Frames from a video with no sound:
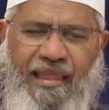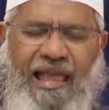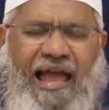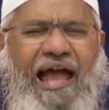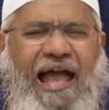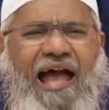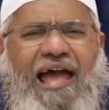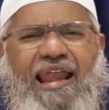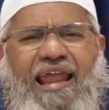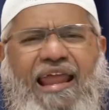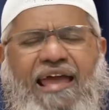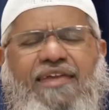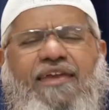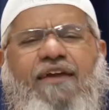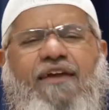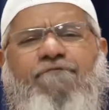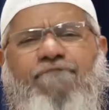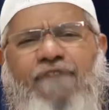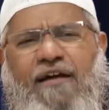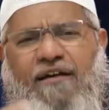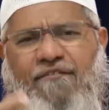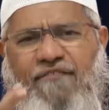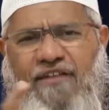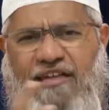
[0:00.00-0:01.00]
And I gave
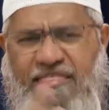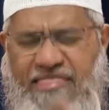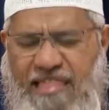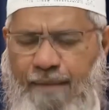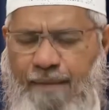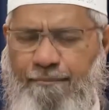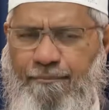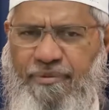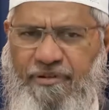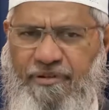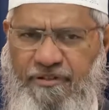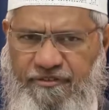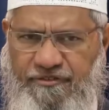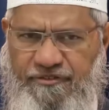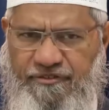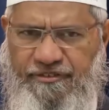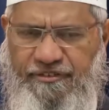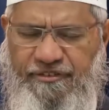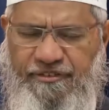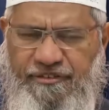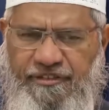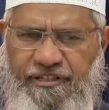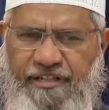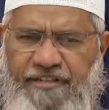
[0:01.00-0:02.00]
5 examples
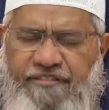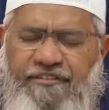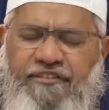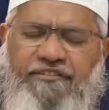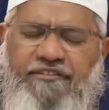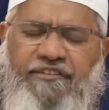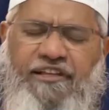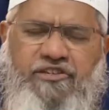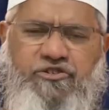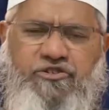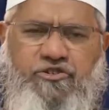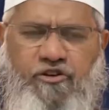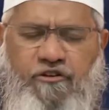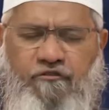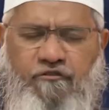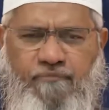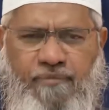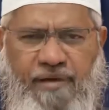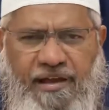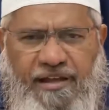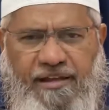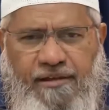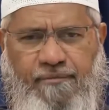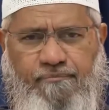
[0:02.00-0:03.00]
in this lecture of
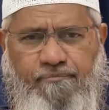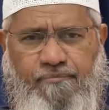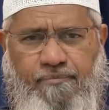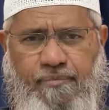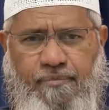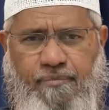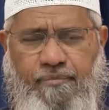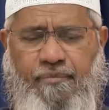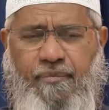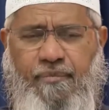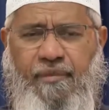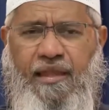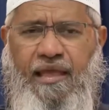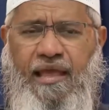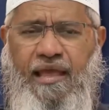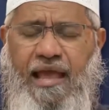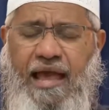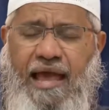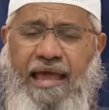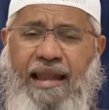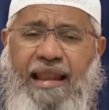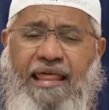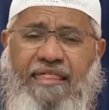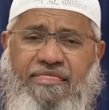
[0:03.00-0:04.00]
mine.
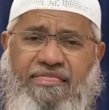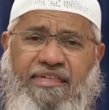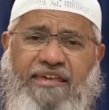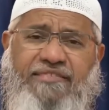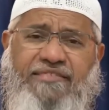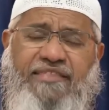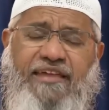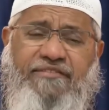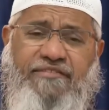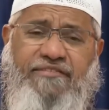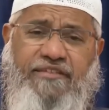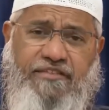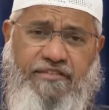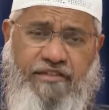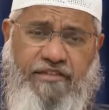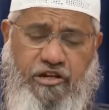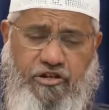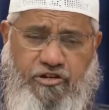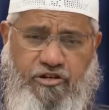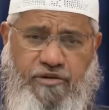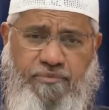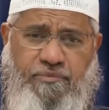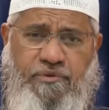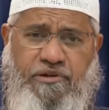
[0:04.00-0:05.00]
And I say that these
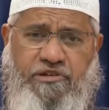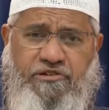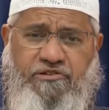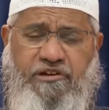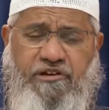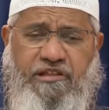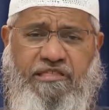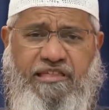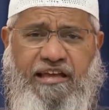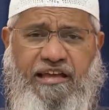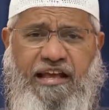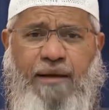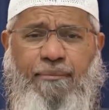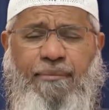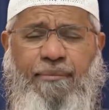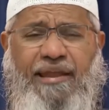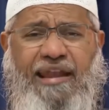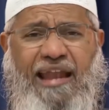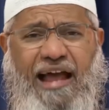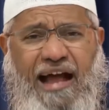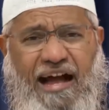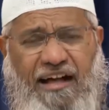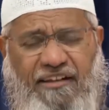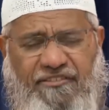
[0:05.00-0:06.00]
Christian missionaries, they come
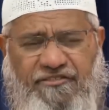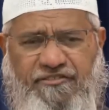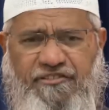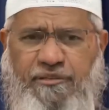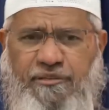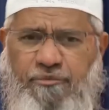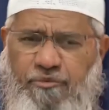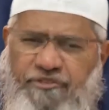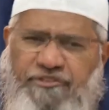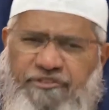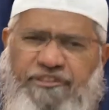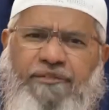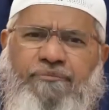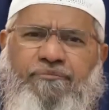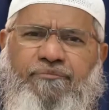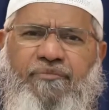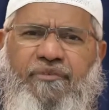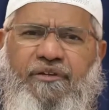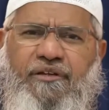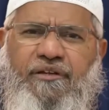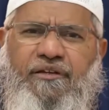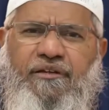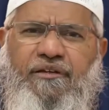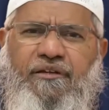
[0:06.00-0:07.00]
and ask the Muslim
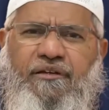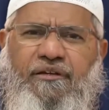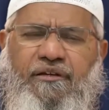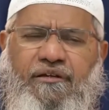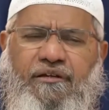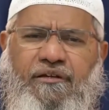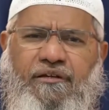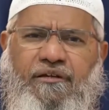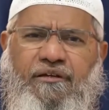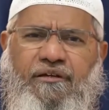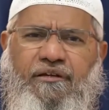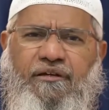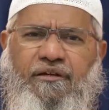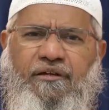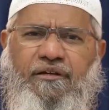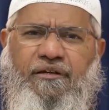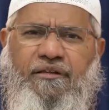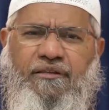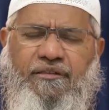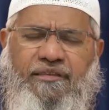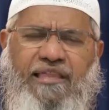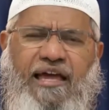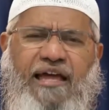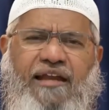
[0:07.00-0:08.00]

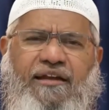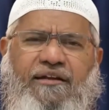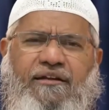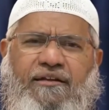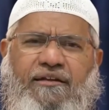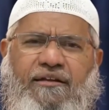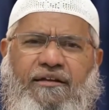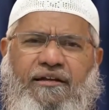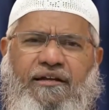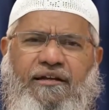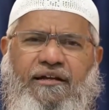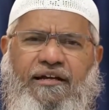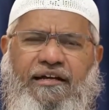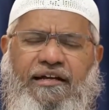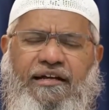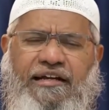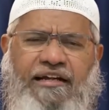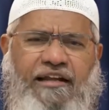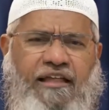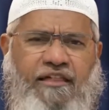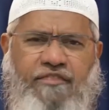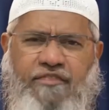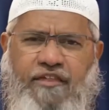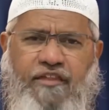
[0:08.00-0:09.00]
that
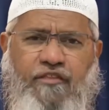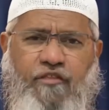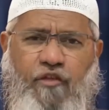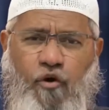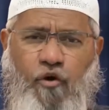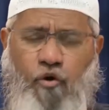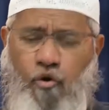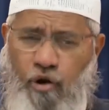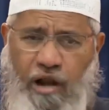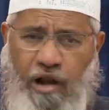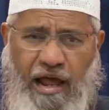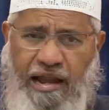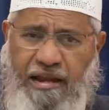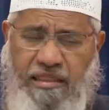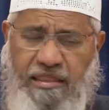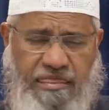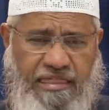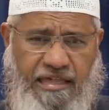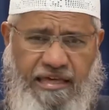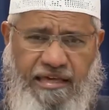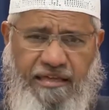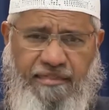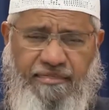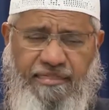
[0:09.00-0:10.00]
doesn't the Quran
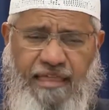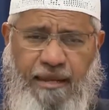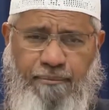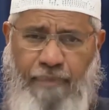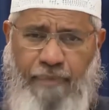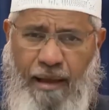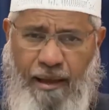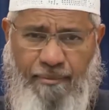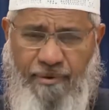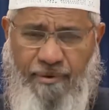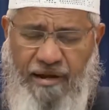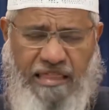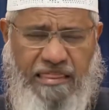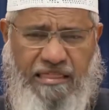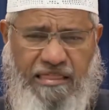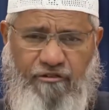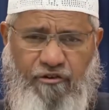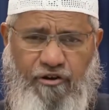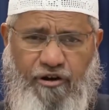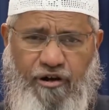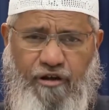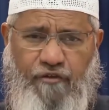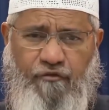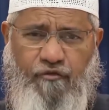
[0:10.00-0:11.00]
say that Bible is the
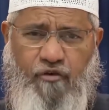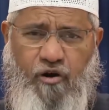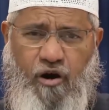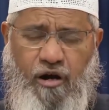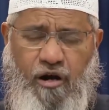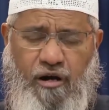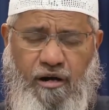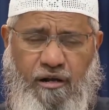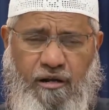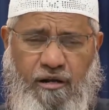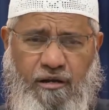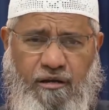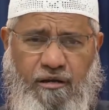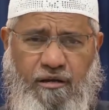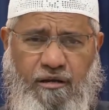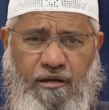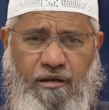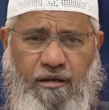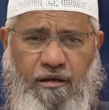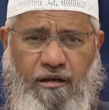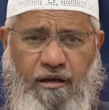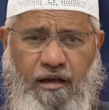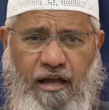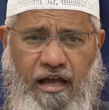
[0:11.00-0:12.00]
word of God?
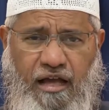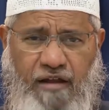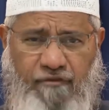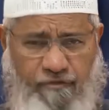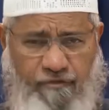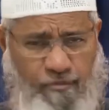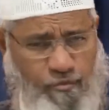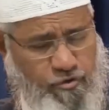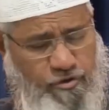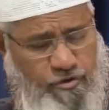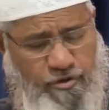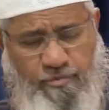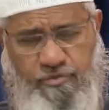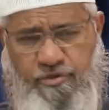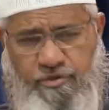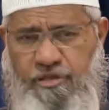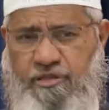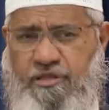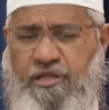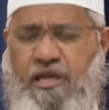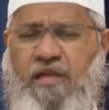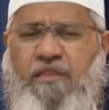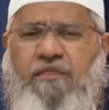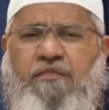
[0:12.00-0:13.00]
And Muslim says
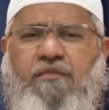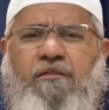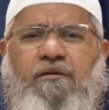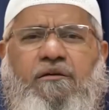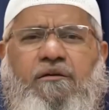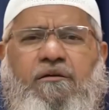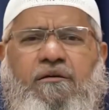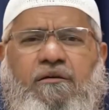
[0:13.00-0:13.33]
yes.